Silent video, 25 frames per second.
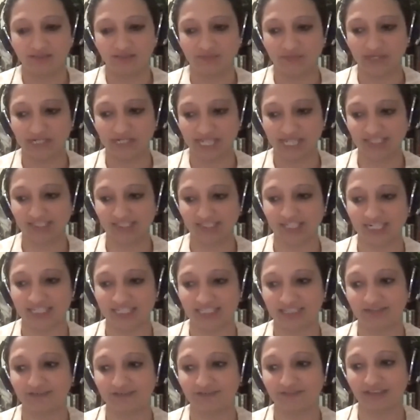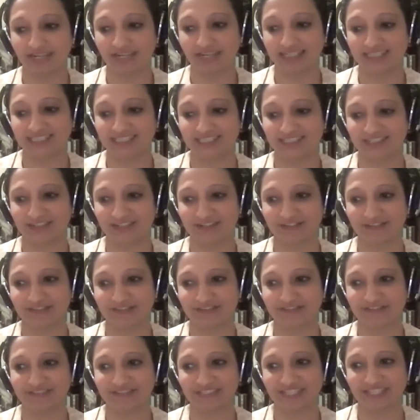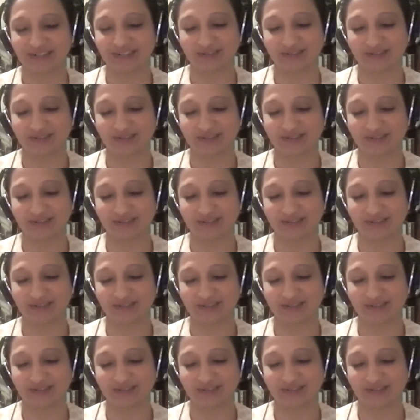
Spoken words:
potentially the effects of